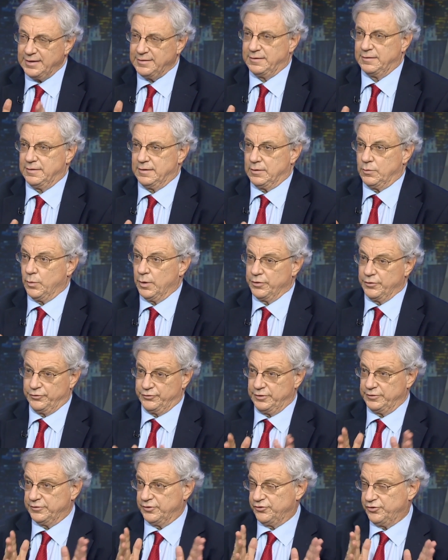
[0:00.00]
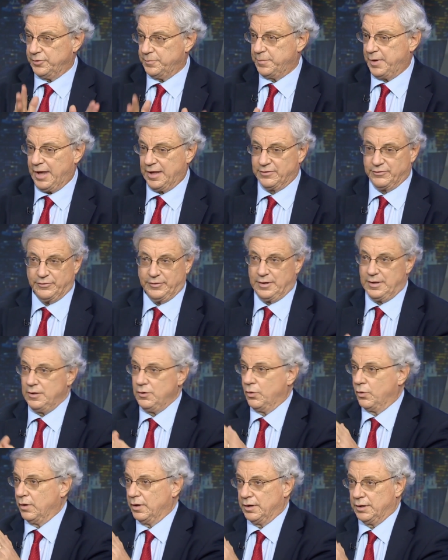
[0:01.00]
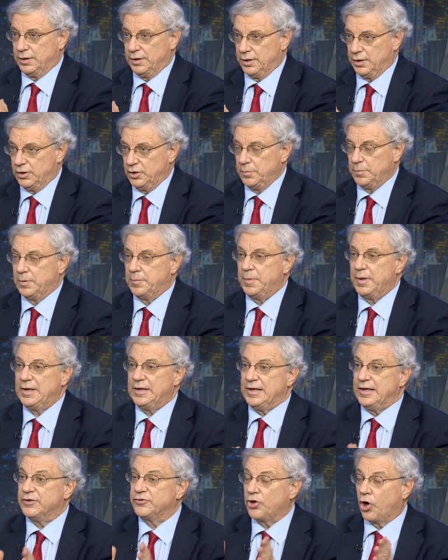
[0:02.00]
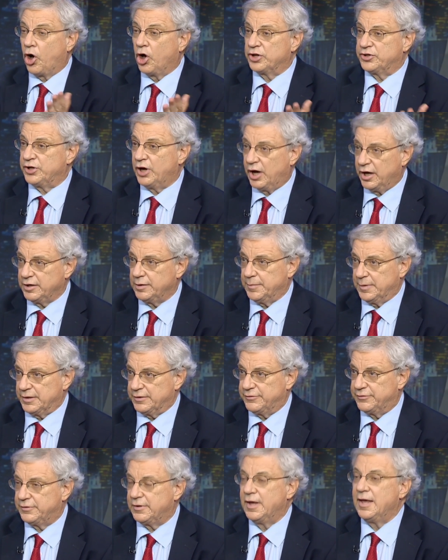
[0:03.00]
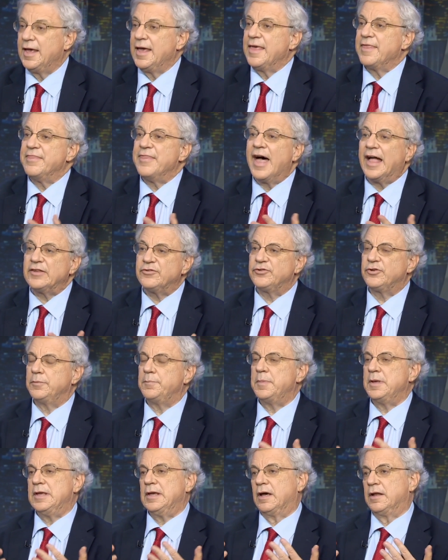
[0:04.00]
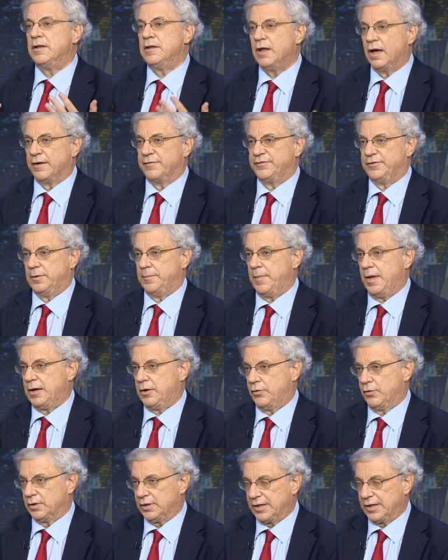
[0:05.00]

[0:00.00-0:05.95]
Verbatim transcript: entity, whether she's a chimpanzee or a human being, is autonomous, that should be enough to make her